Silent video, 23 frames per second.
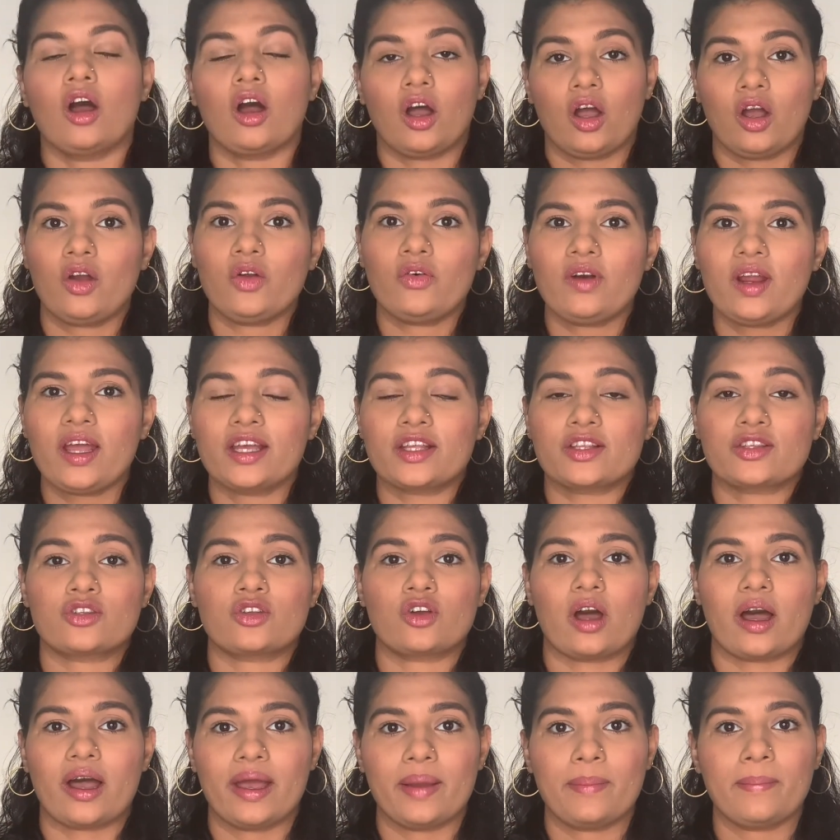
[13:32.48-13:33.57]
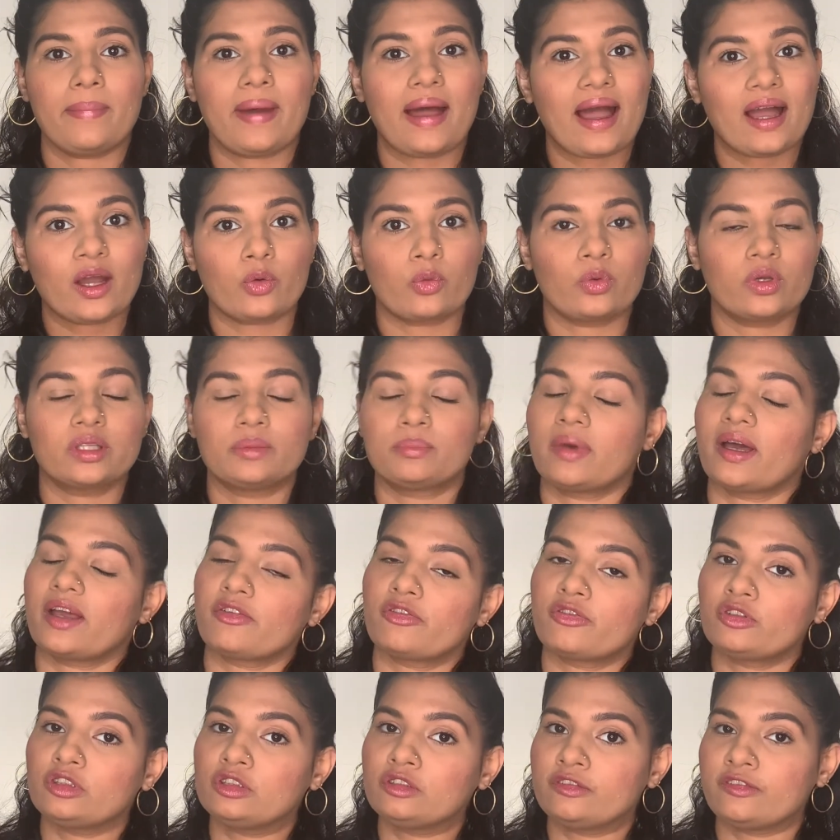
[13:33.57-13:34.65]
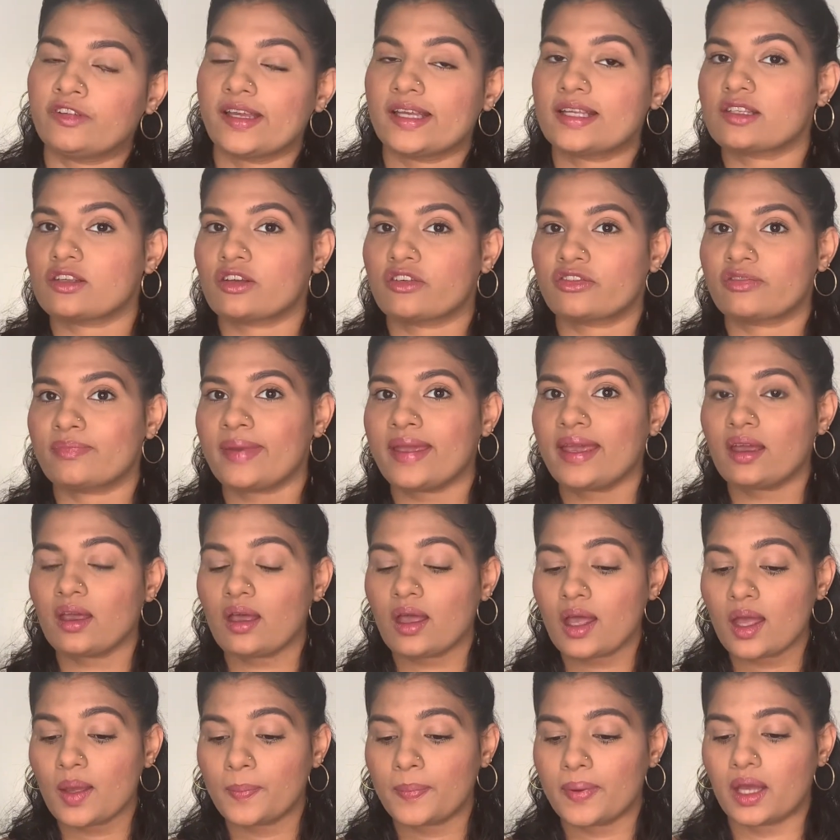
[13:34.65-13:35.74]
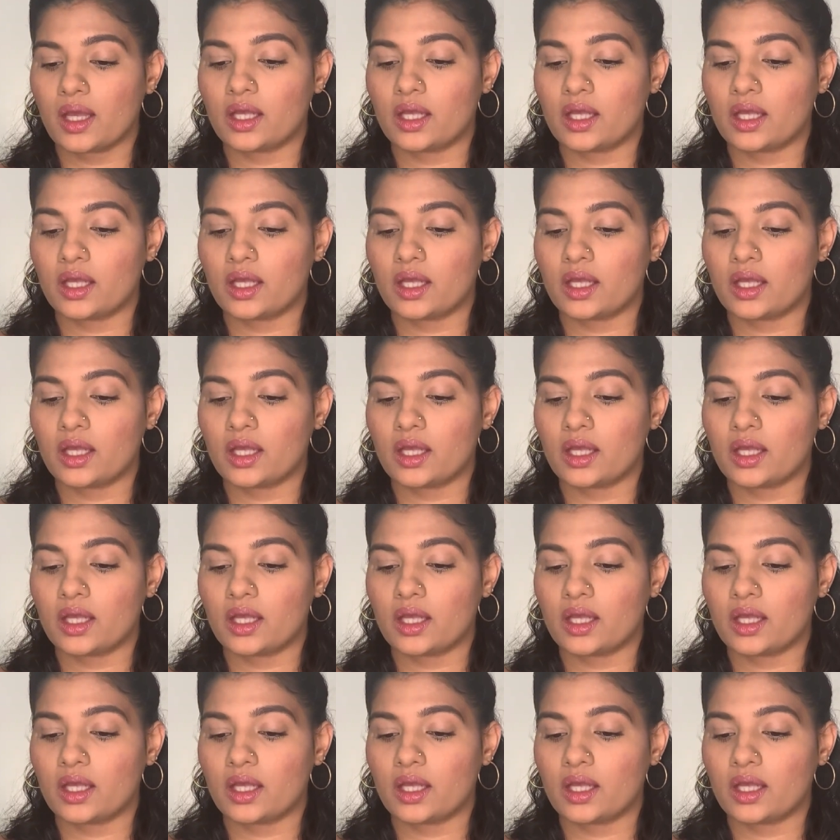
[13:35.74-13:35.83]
Alright, so I'm back with my full face of makeup,